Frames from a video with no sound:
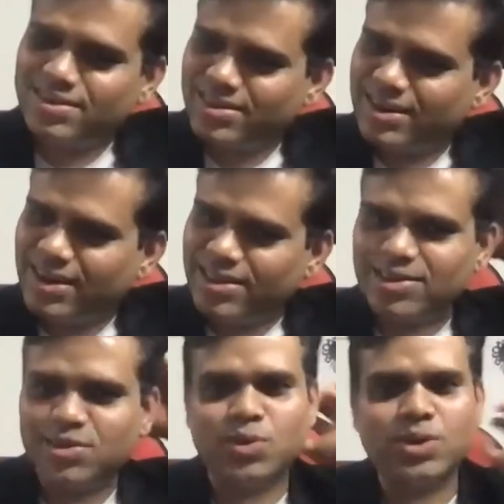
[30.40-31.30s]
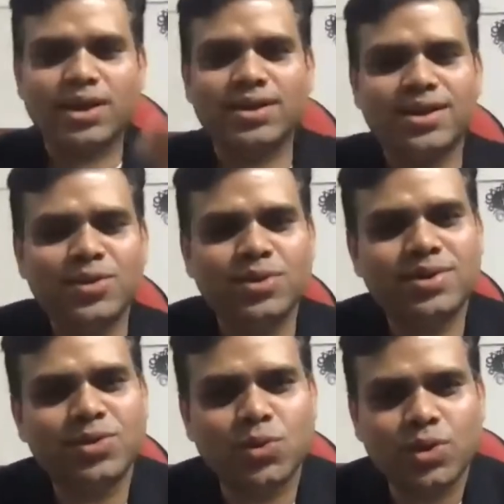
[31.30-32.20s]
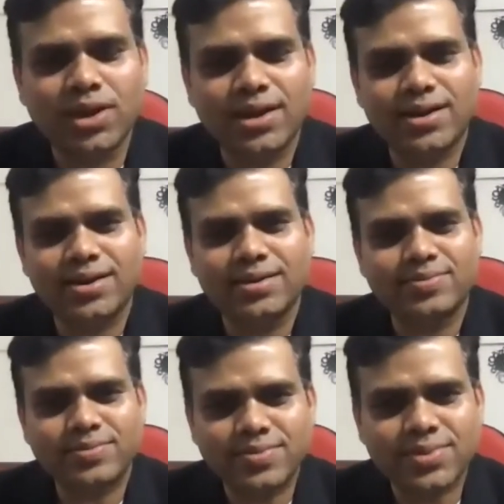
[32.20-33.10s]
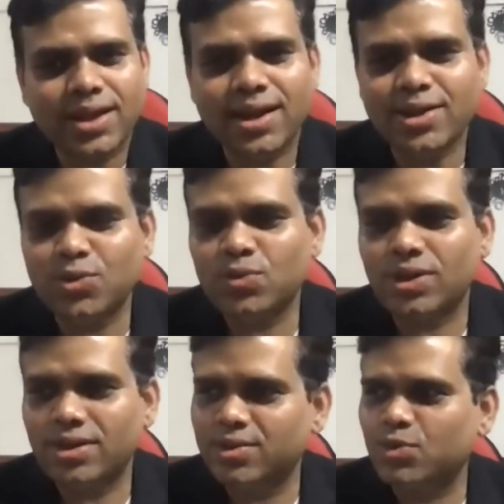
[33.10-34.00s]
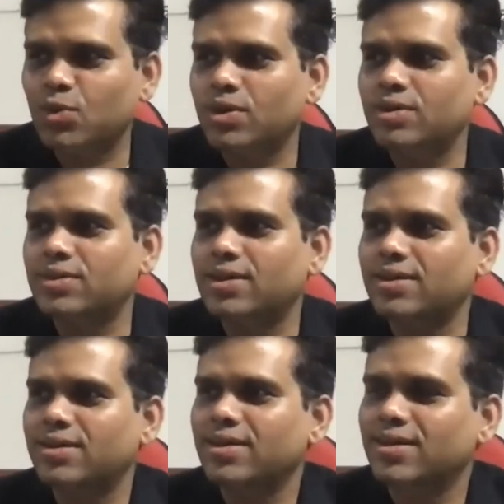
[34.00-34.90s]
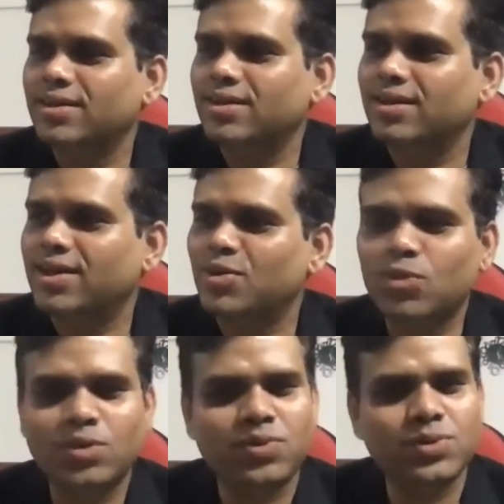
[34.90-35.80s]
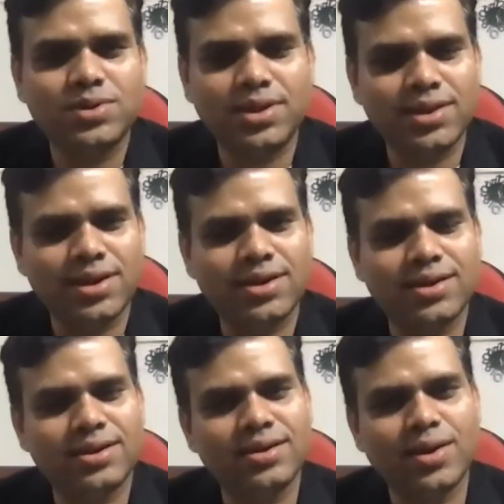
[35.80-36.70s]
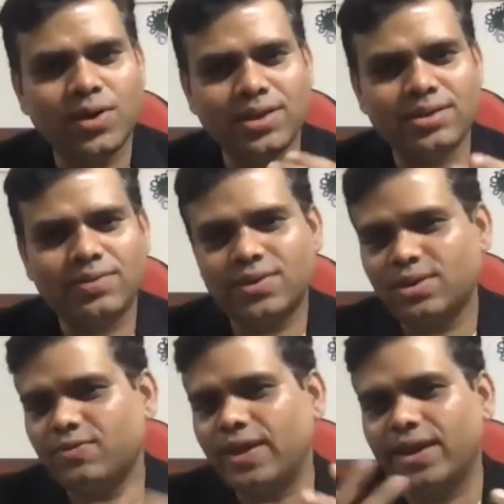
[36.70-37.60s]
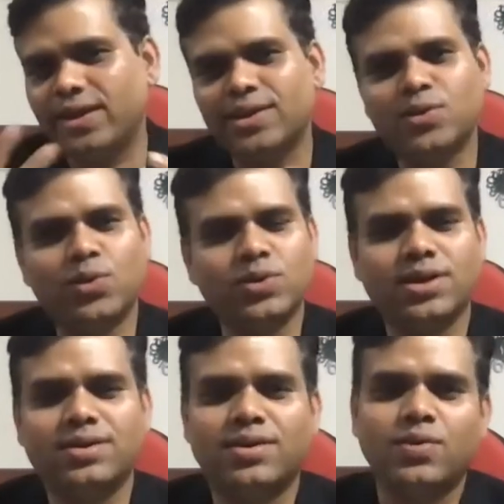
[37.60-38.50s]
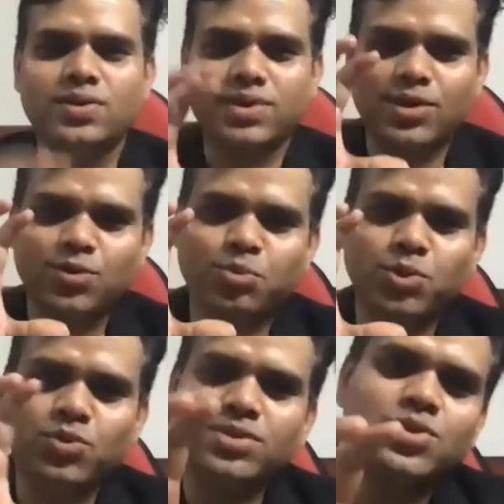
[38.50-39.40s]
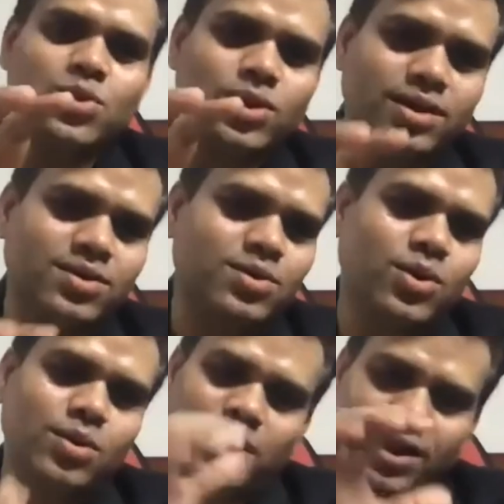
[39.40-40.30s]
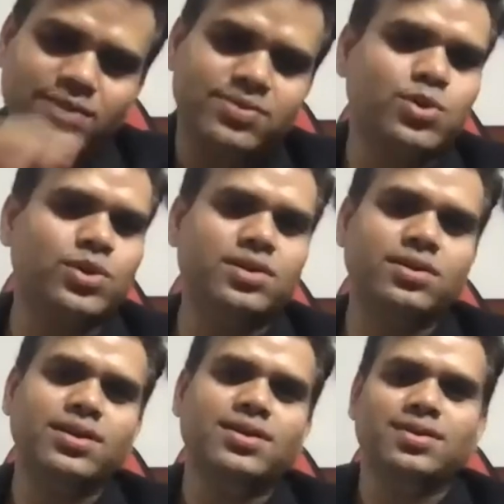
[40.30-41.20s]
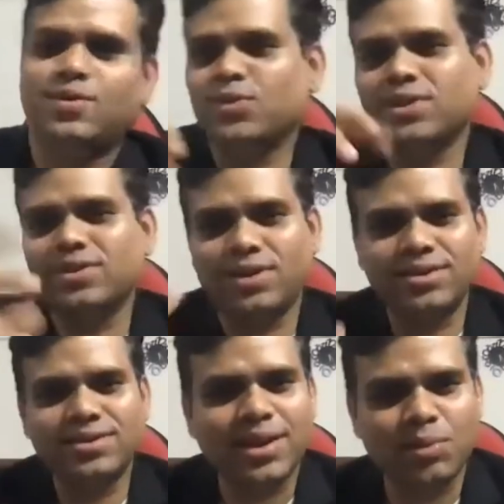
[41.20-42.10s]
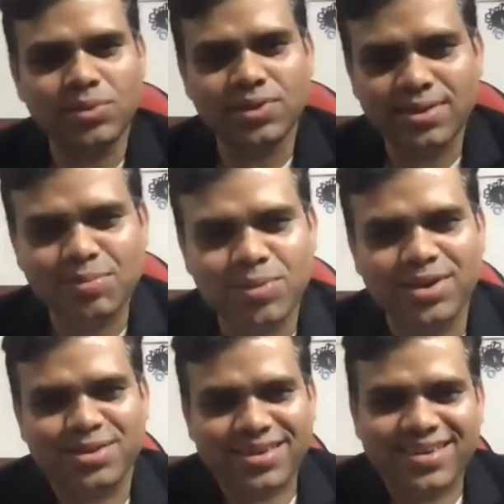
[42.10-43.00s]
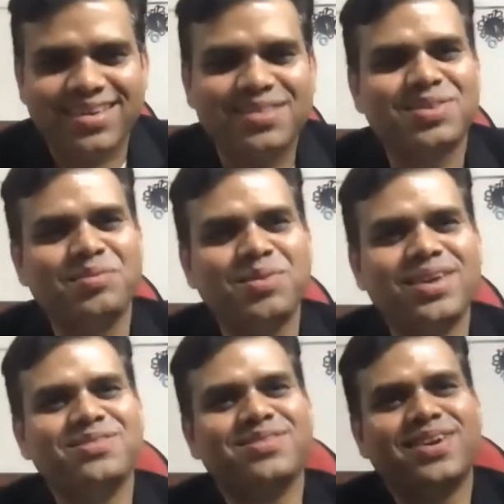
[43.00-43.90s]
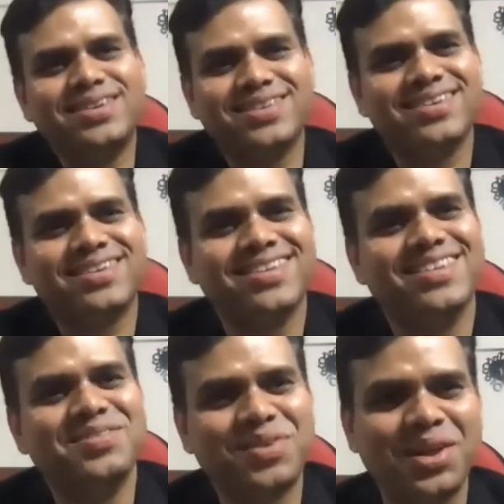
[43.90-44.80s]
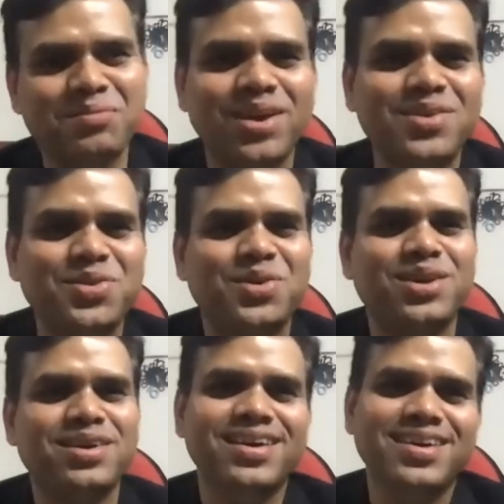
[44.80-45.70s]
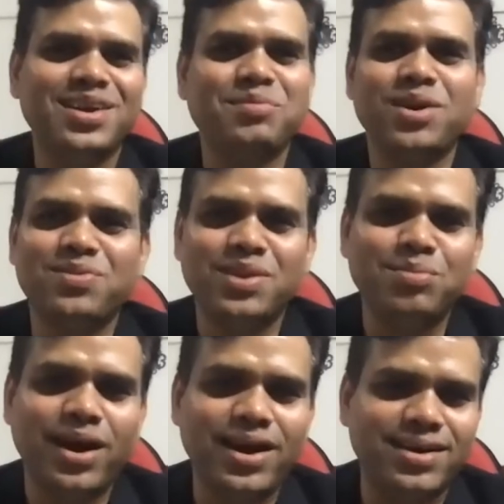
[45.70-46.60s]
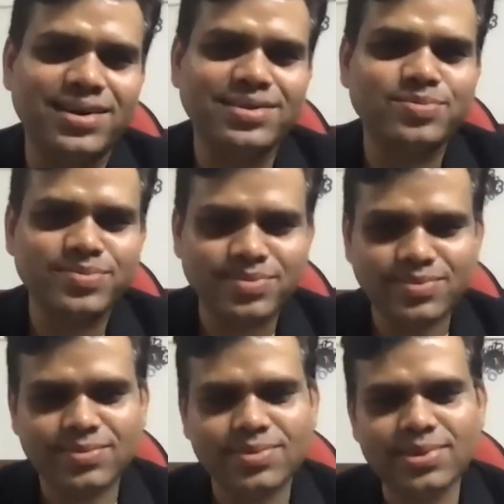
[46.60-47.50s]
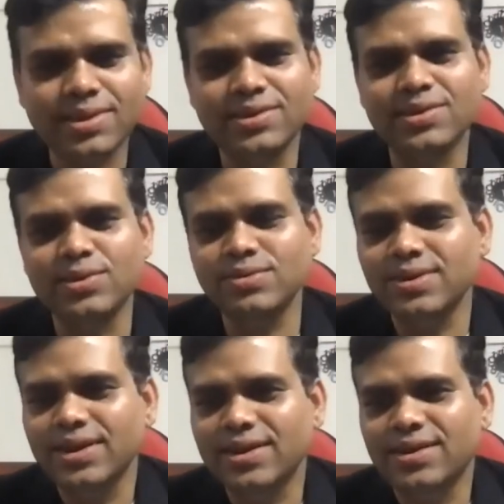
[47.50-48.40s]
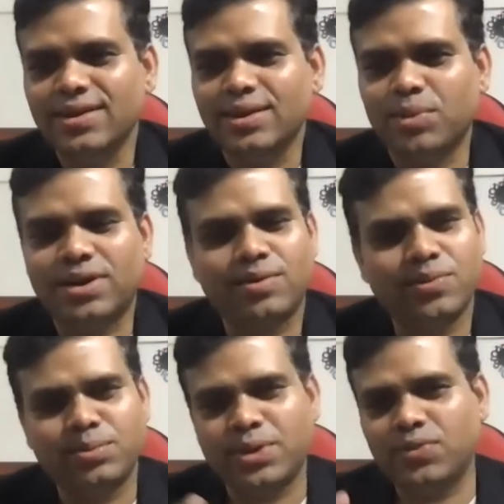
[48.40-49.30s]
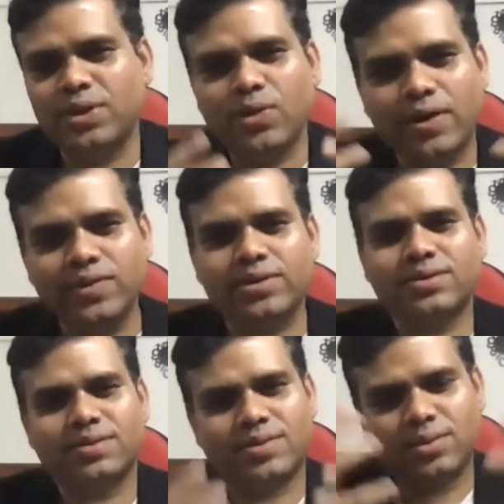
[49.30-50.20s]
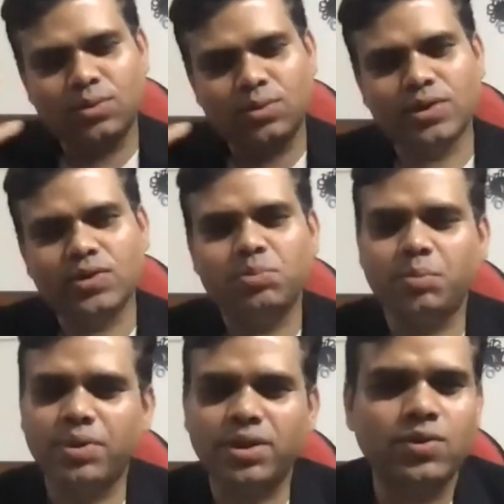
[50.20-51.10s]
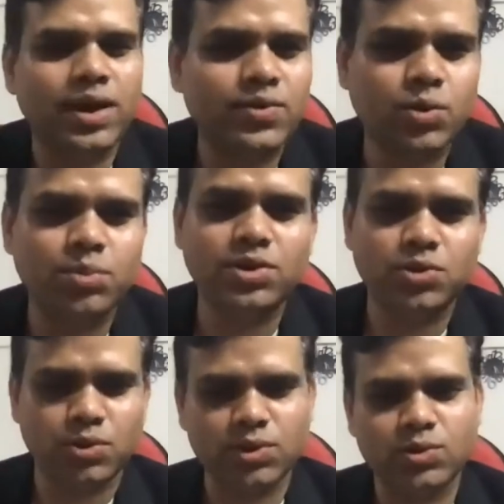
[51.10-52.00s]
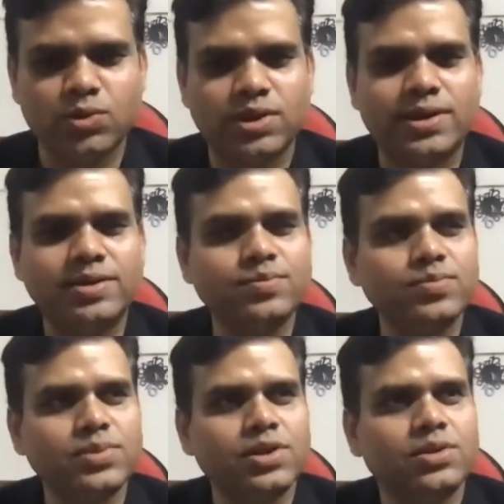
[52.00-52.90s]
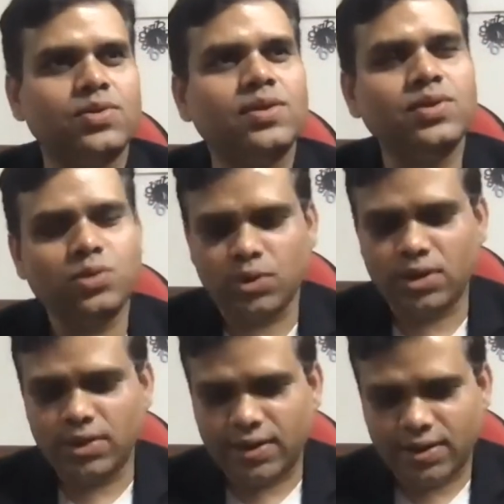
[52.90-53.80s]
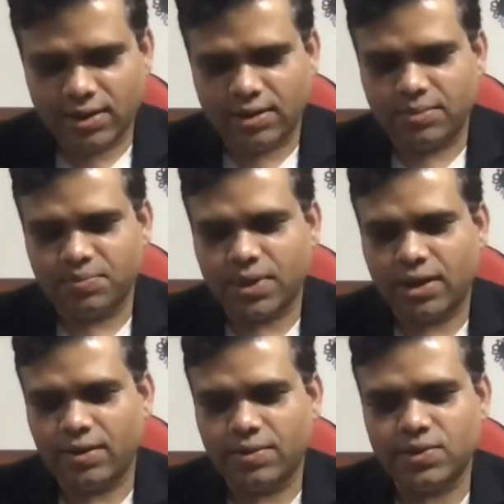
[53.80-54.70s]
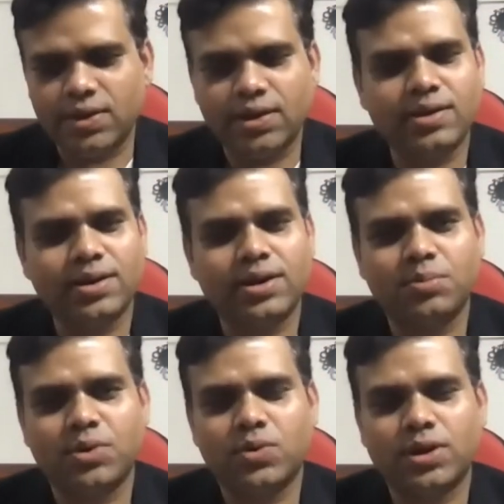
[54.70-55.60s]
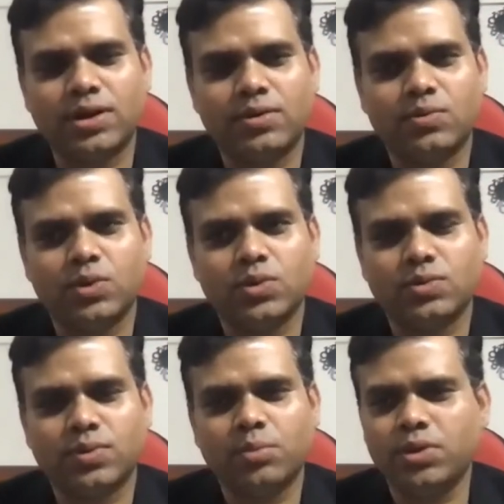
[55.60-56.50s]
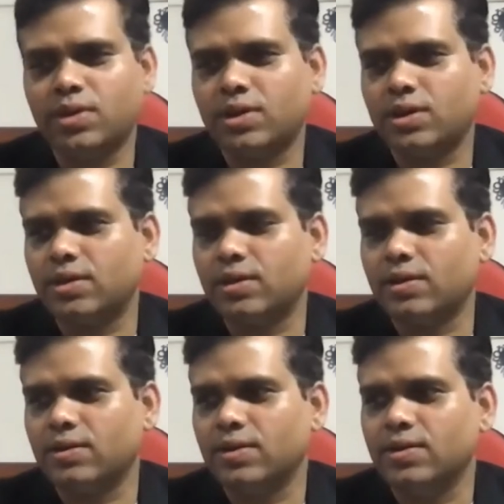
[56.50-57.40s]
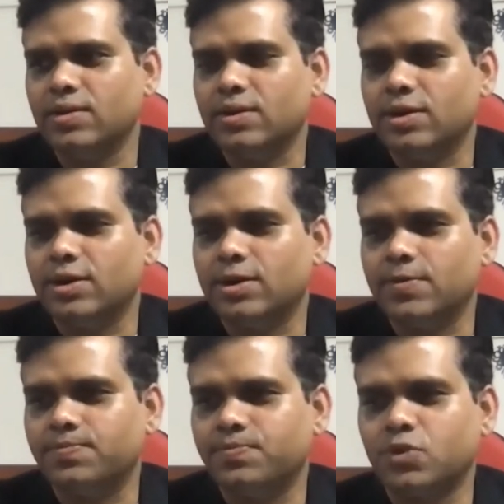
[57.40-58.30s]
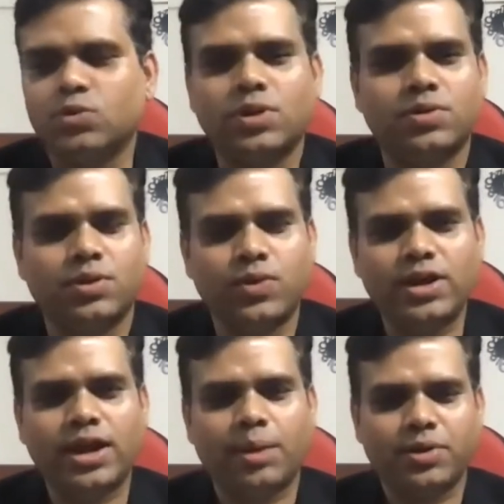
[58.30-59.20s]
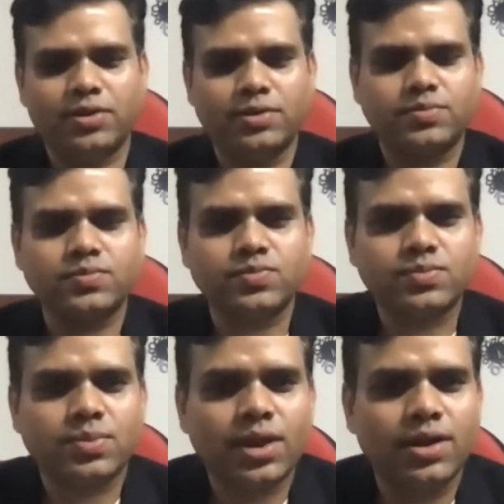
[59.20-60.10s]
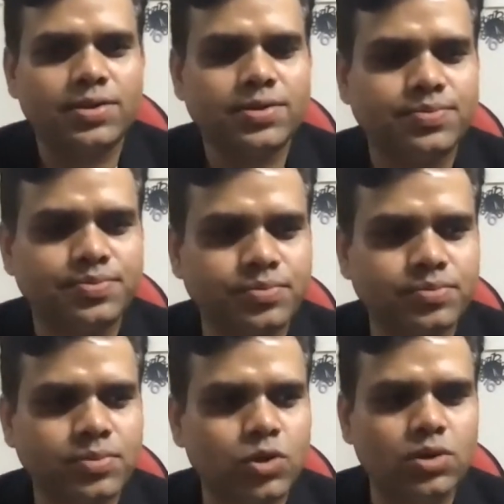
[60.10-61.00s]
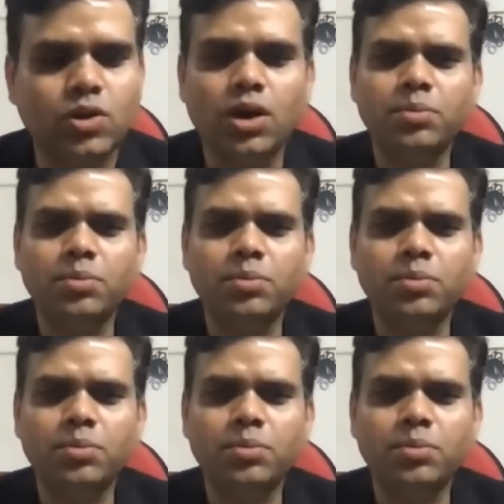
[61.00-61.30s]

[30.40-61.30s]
just reading this story. I'll tell you that story. And I like to tell stories. And I don't know if you see that nowadays, even the flyer that goes, I always try to put one story. So on my life stories, of course, I change the names because if somebody finds that he's putting my story, he might feel bad, right? So, but when you have you work with people, you will have so many stories to say, right? So one of the story that I recently read about and was amazing, I think. So the way it happens is, so it's all